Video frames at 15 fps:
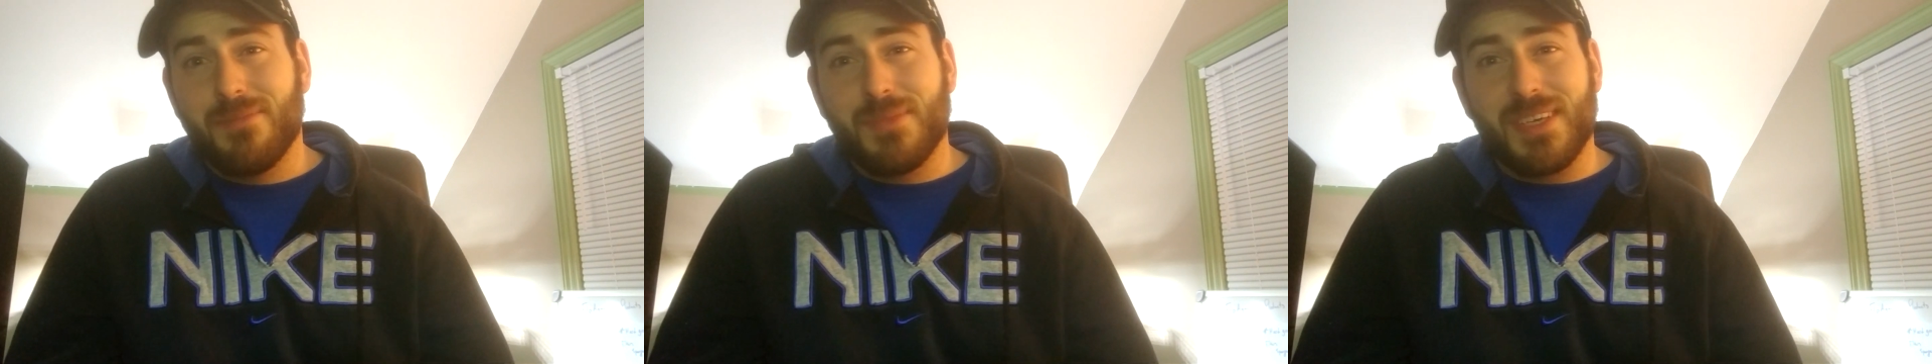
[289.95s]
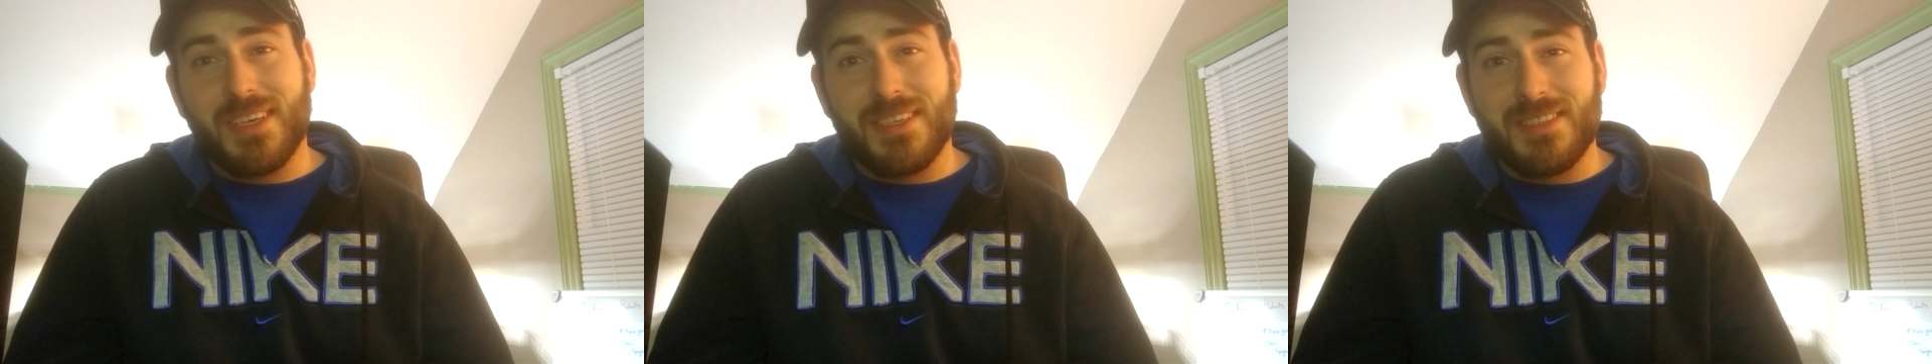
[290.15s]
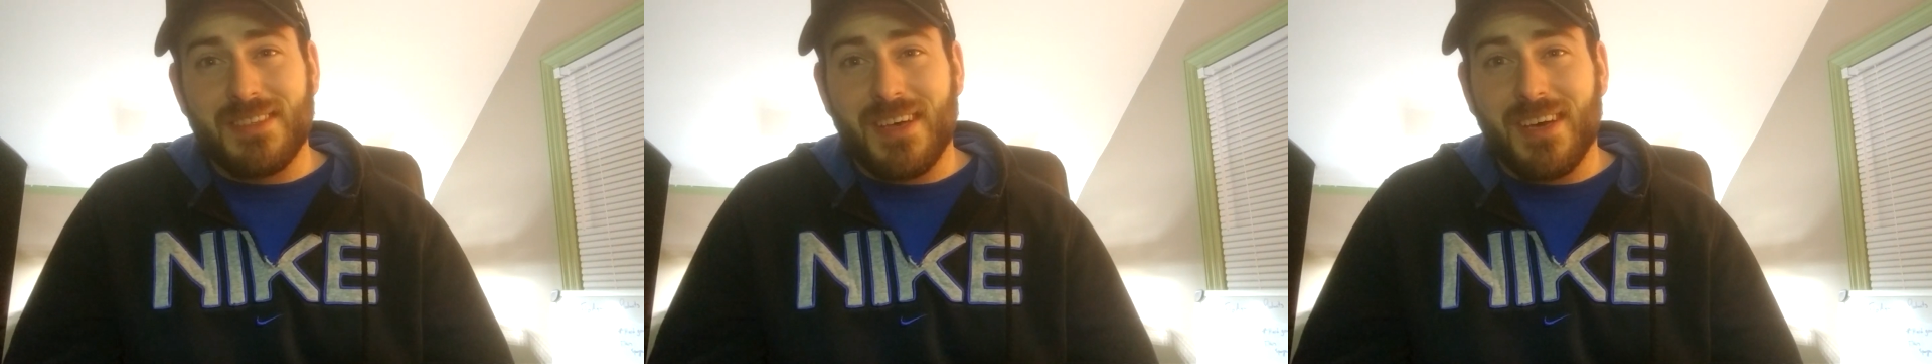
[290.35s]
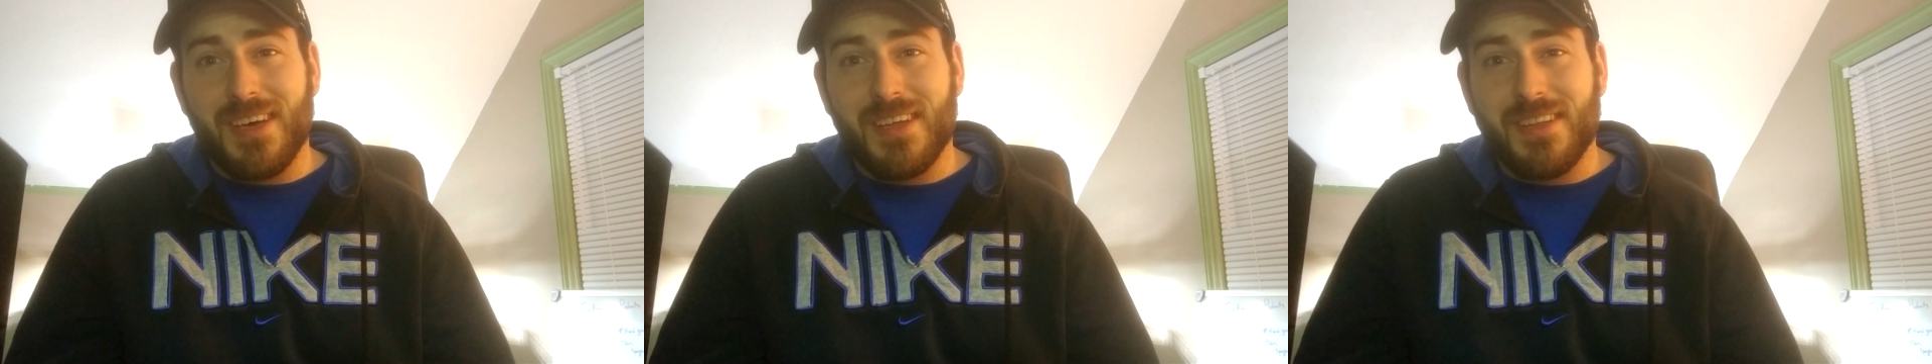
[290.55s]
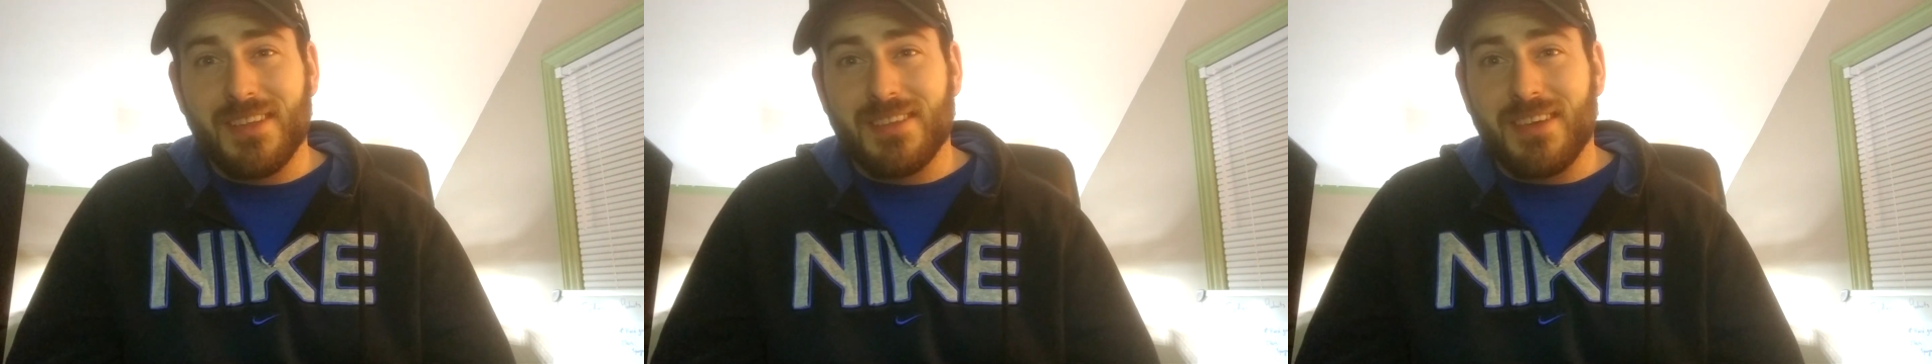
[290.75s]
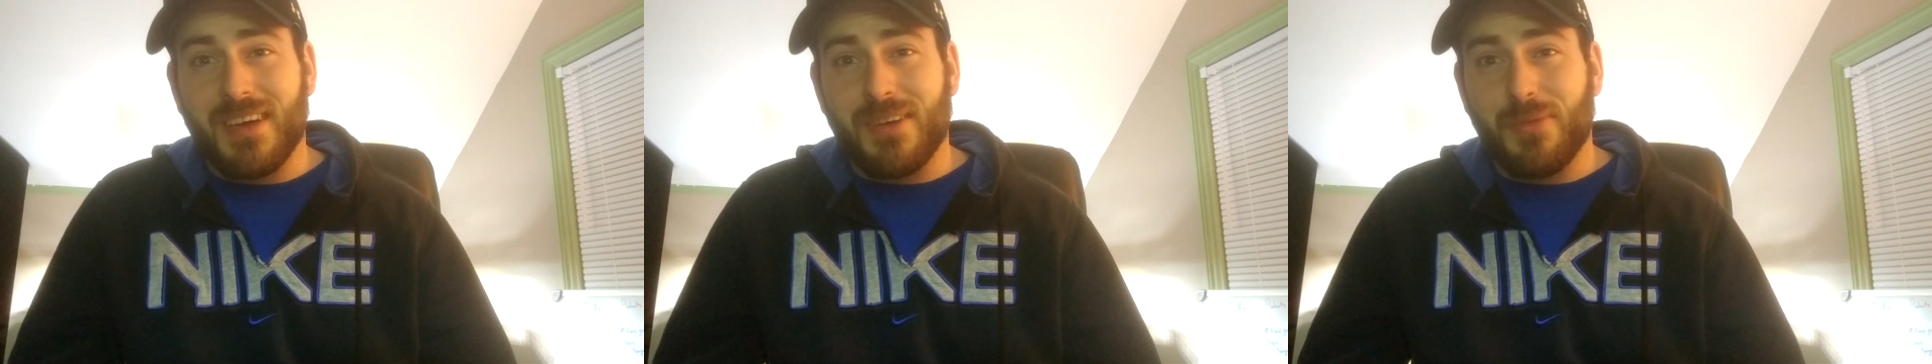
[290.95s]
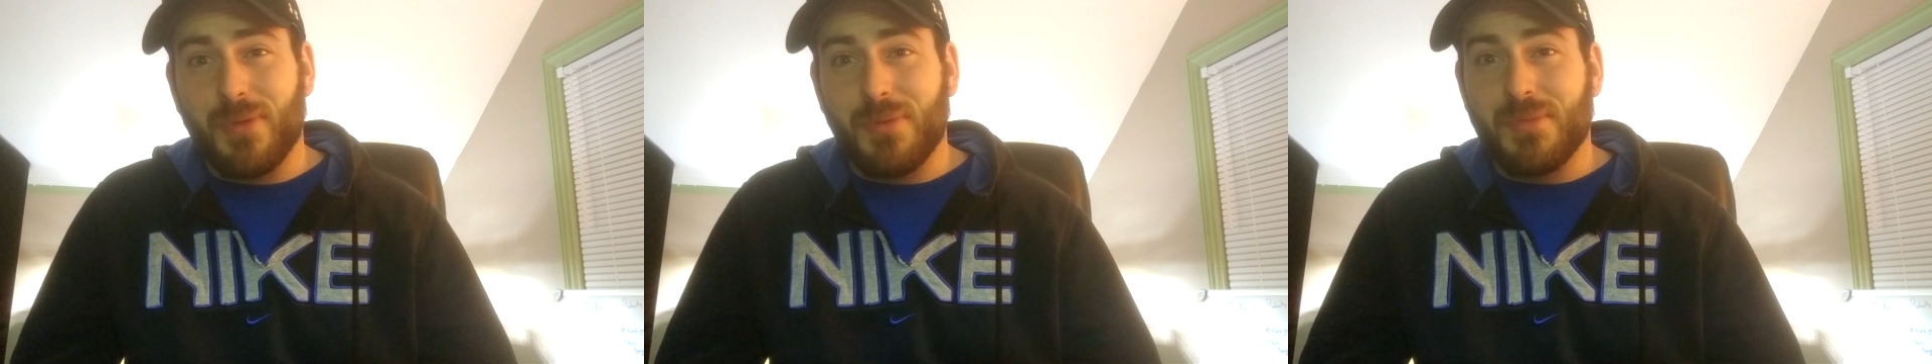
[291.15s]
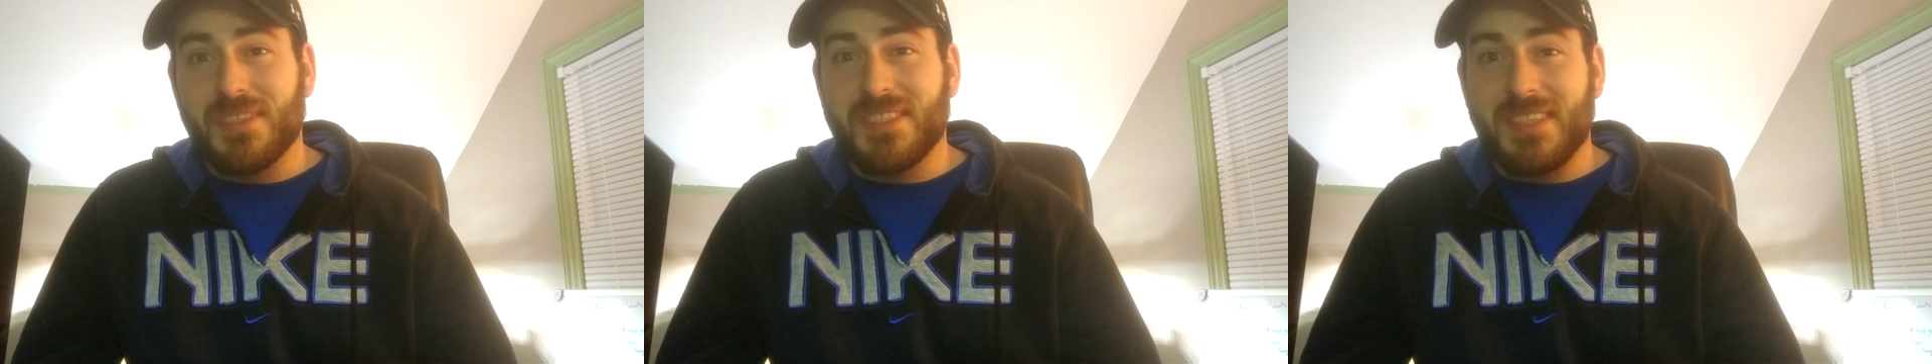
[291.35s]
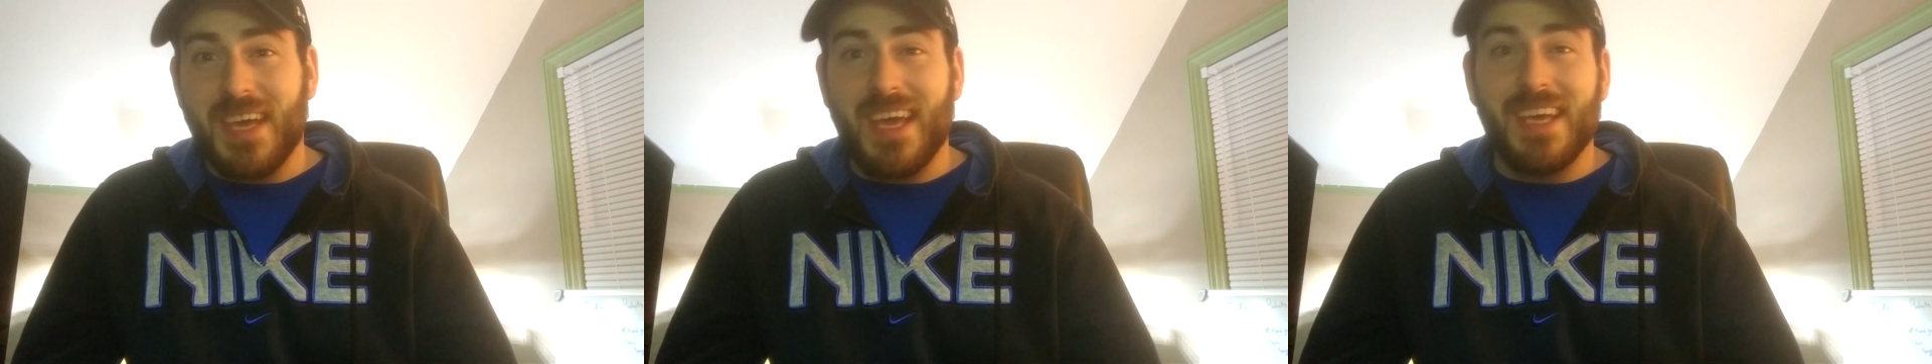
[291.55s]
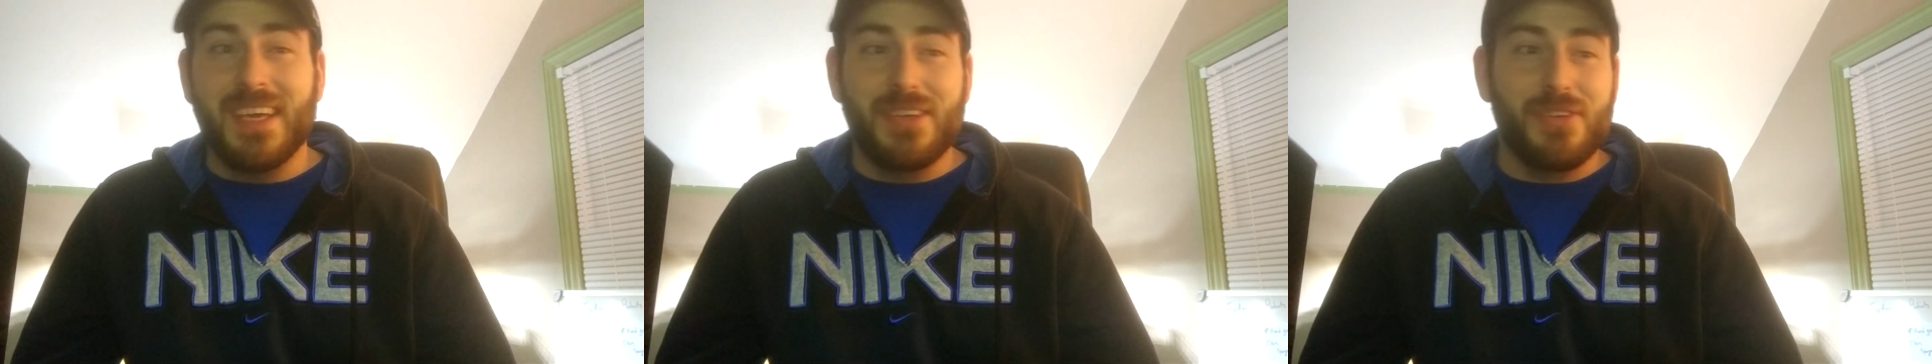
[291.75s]
because the duckweed was
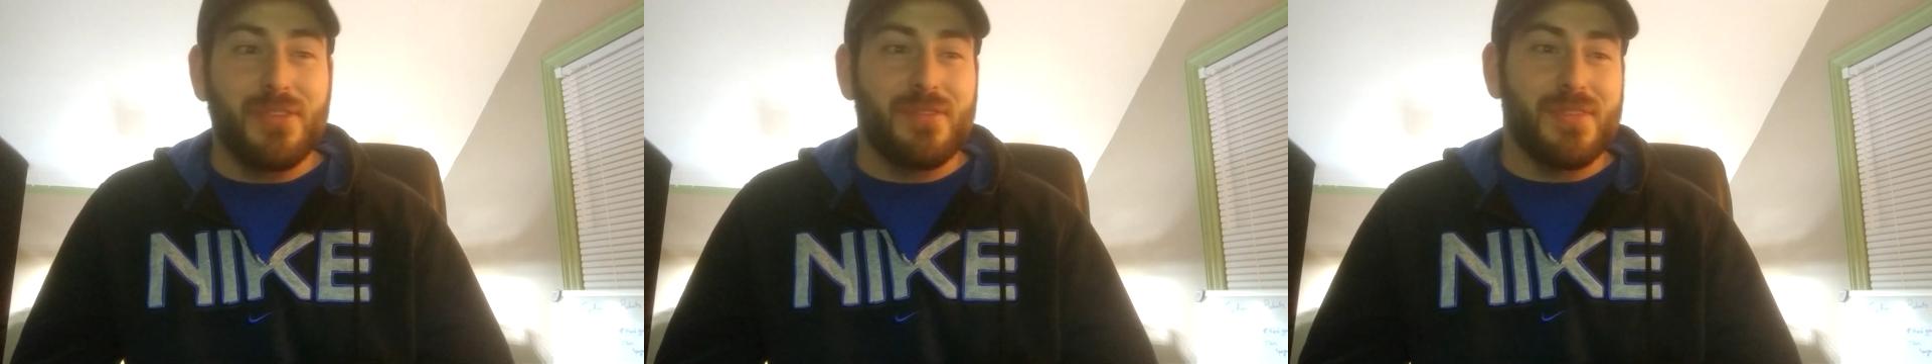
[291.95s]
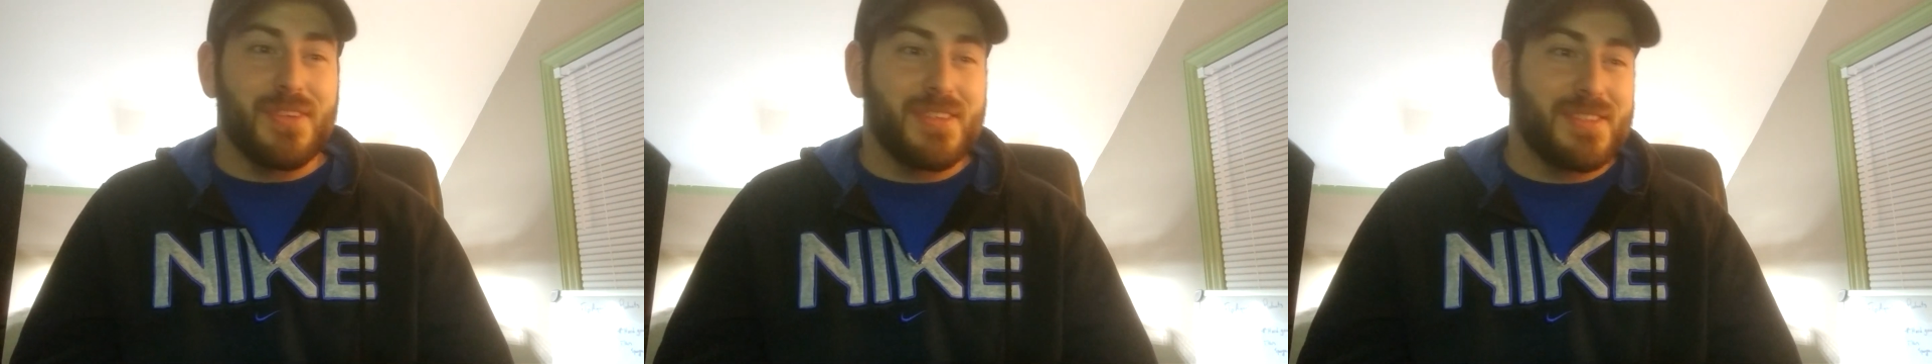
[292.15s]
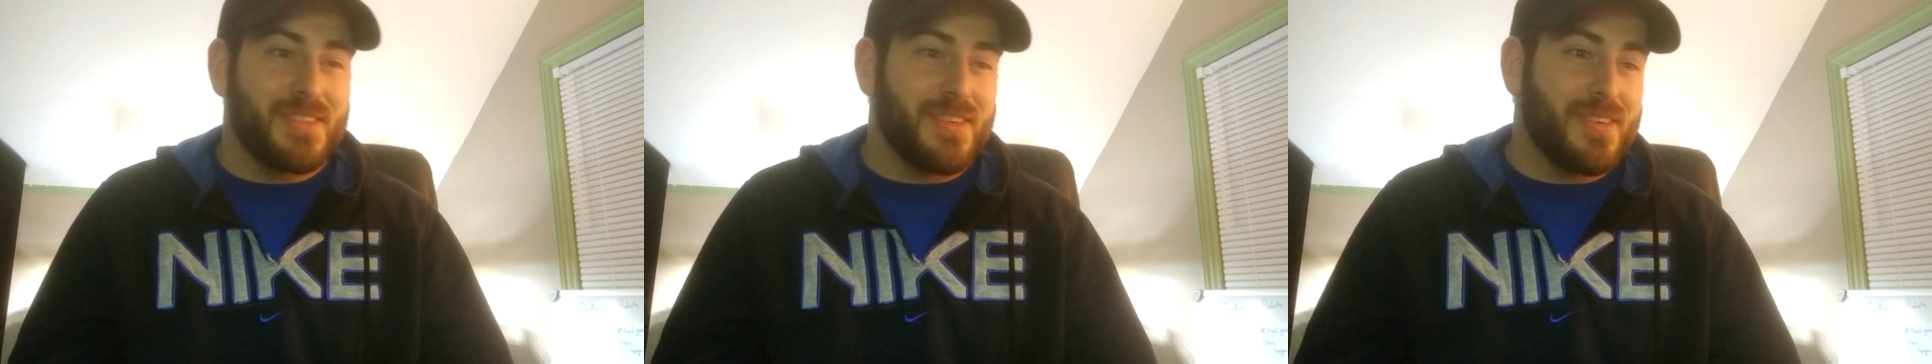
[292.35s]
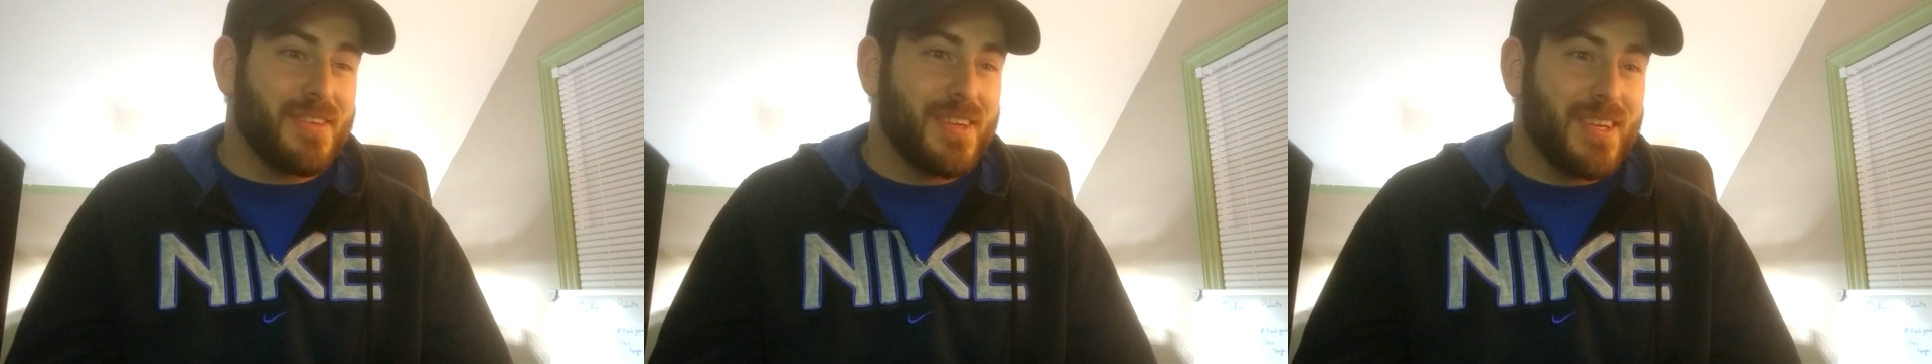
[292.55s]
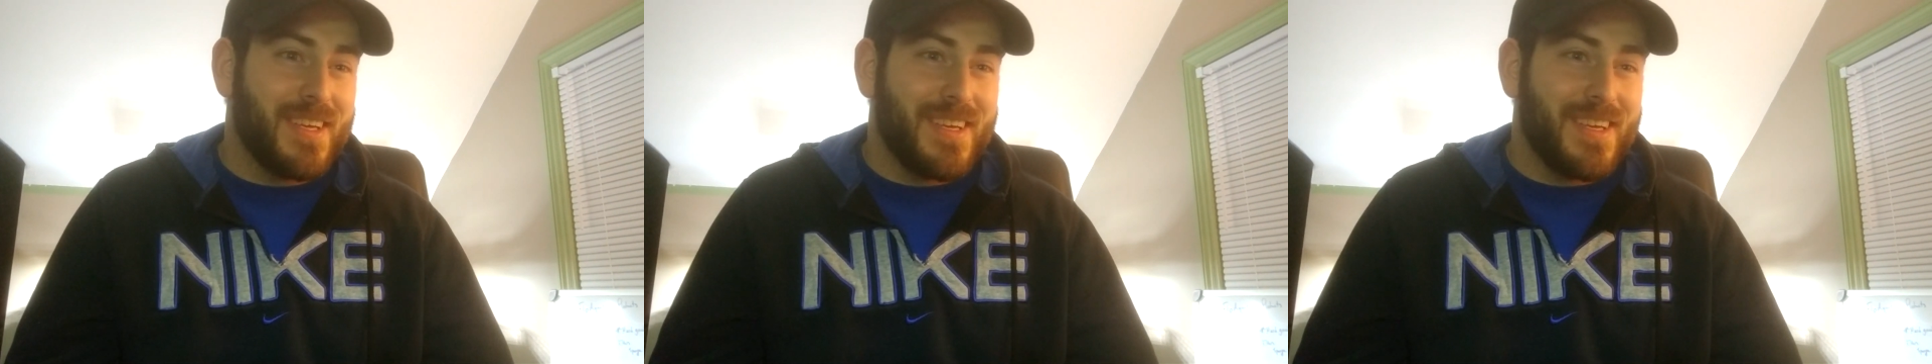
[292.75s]
taken over. So